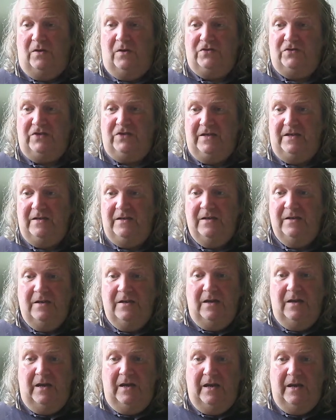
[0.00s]
watching,
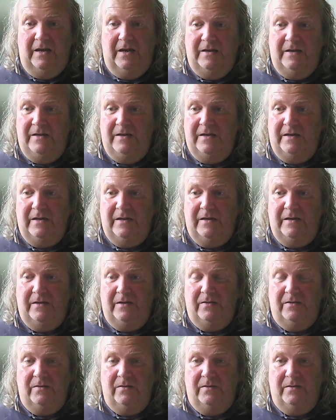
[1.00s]
and
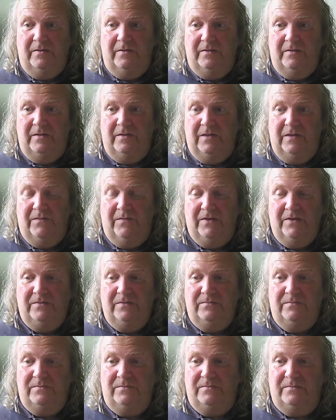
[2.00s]
uh, if
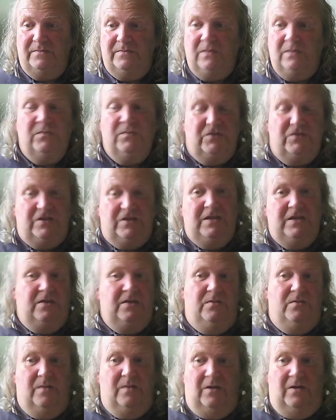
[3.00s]
I don't see
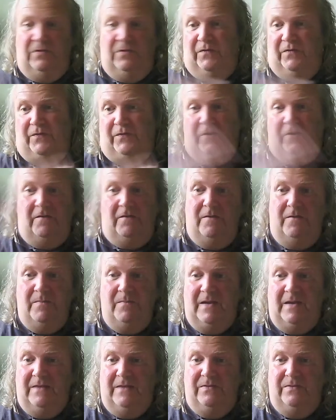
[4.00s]
you on the
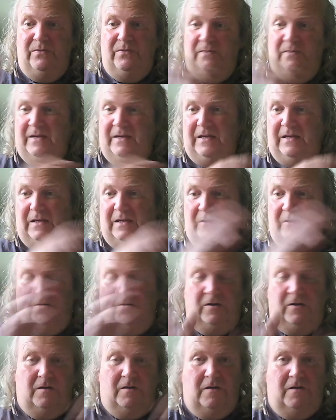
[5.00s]
forum in the week
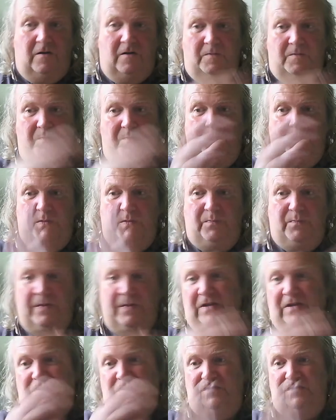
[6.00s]
or on the
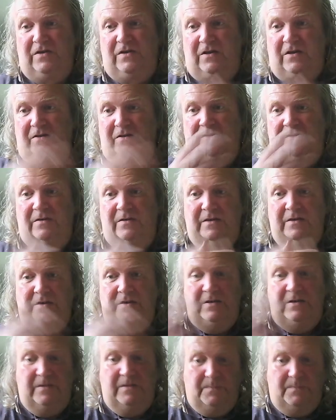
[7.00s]
Patreon
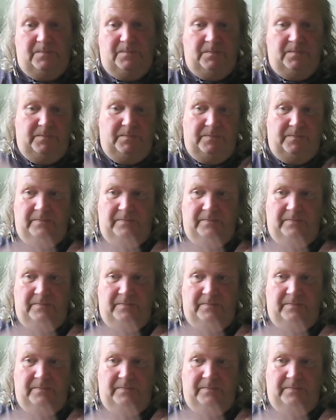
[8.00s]
uh,